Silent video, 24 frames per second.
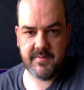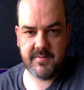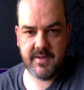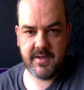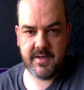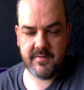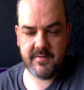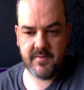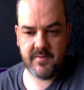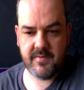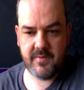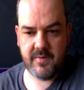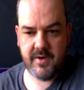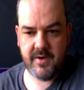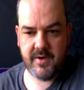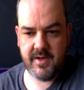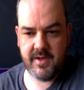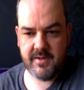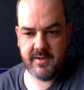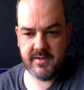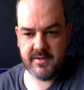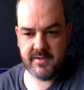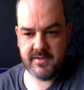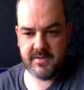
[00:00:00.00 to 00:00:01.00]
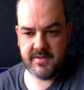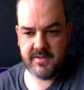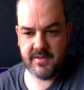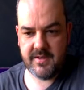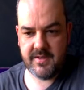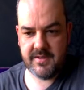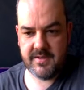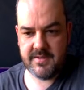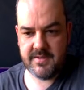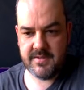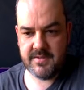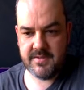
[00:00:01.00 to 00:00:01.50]
am kind of aware that yeah,
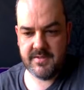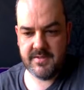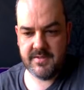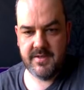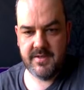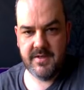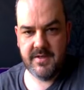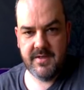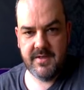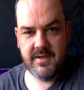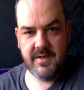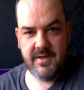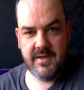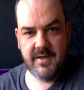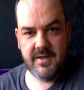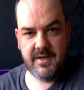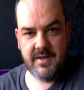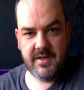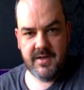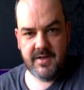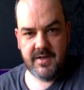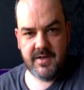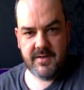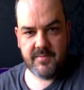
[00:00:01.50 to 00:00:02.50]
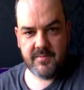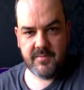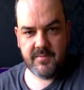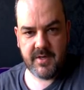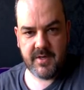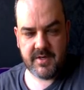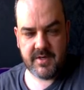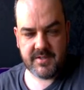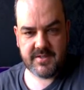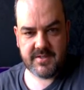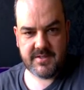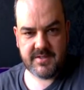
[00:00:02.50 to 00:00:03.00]
this
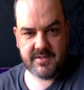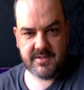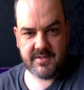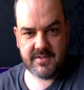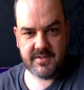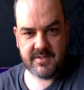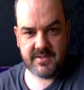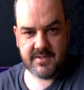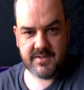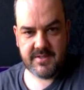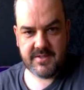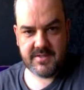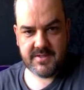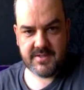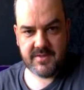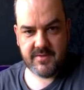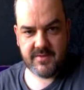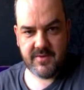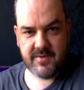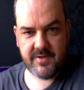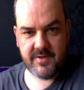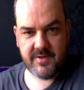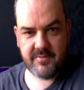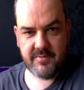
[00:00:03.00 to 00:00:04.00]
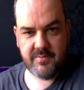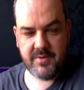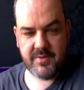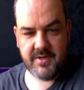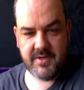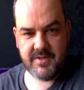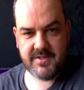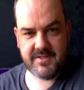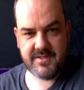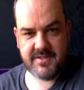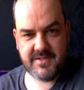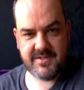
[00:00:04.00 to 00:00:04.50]
person is a real
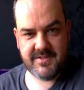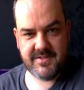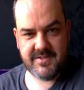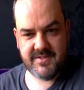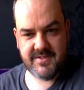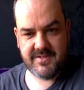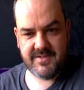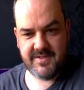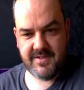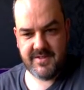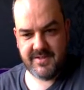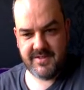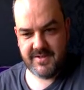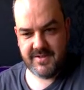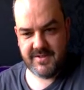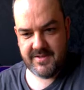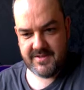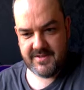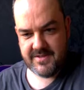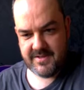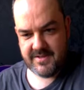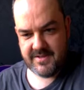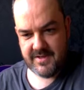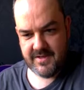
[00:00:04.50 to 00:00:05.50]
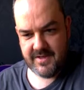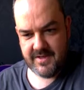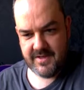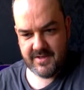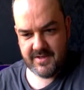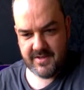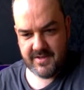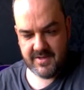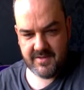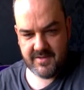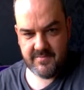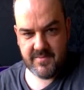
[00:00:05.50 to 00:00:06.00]
person, and that uh,
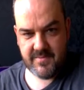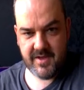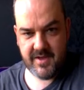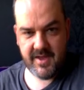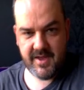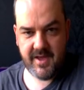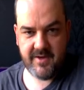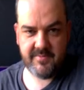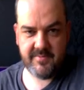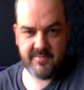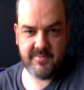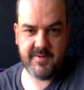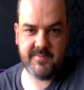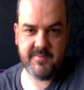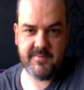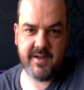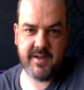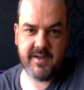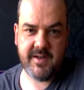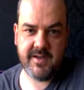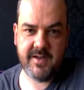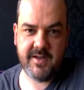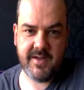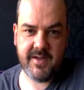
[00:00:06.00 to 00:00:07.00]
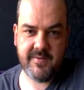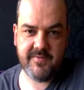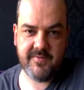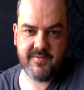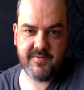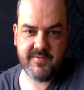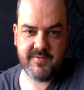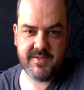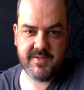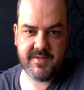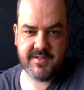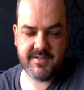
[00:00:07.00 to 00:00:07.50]
it may help me make a name
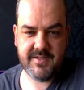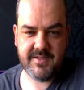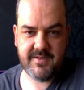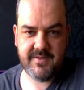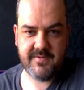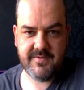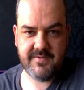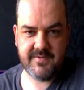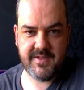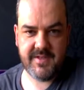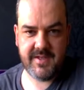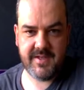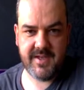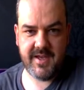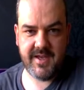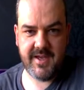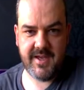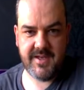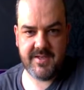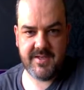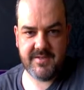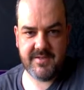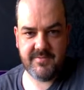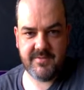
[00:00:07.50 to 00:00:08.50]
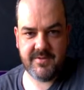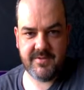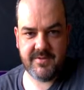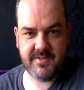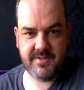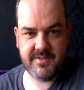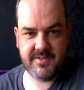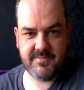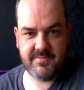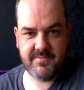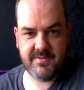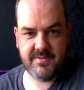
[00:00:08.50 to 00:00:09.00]
for myself to like hate upon
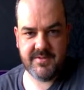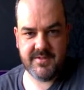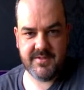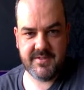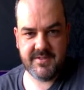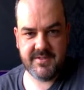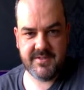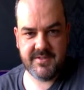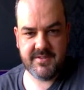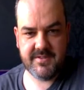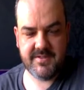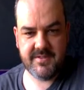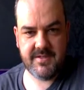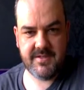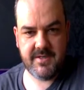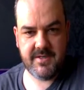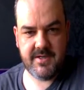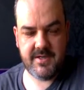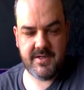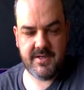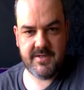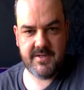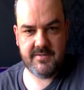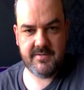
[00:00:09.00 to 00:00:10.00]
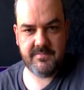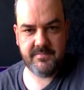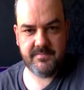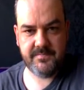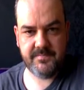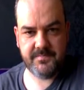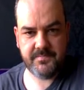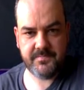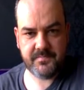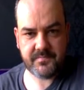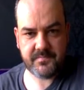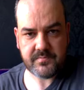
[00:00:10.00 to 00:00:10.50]
this person.
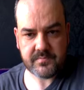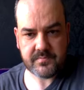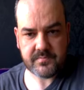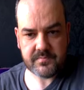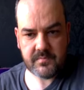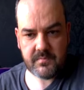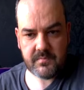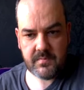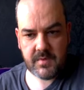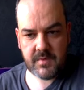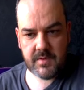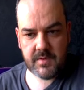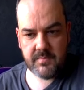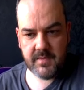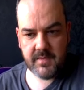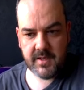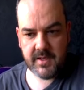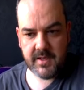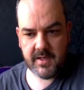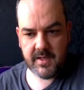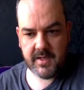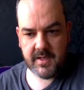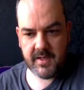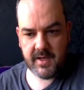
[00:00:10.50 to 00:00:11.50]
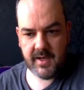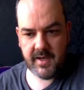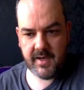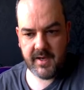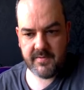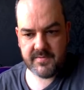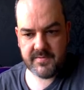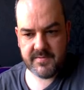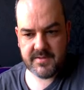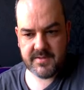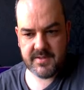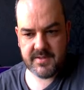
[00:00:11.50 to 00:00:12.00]
Um, but I, I
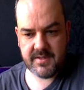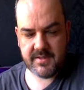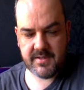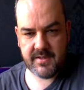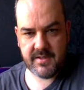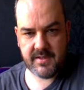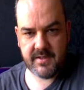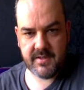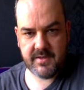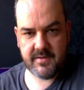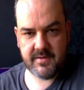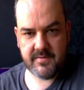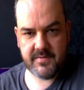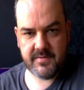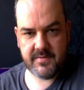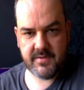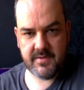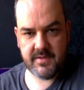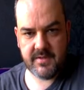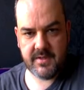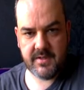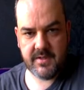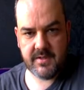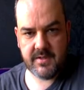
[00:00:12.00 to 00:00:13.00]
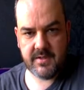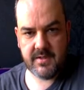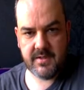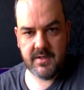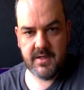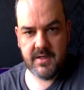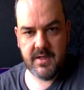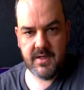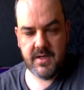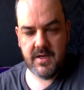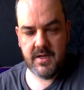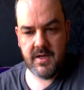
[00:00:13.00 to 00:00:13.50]
have to steer clear of doing it.
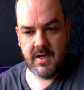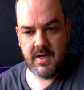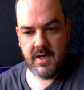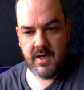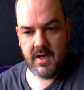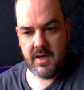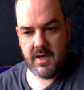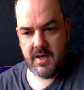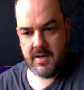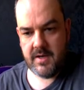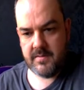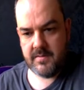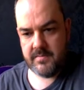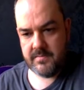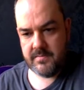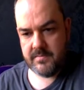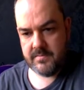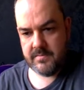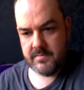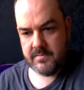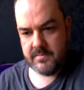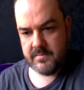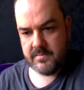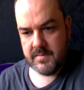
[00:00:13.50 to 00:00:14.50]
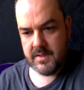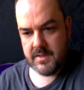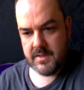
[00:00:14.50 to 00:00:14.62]
Um,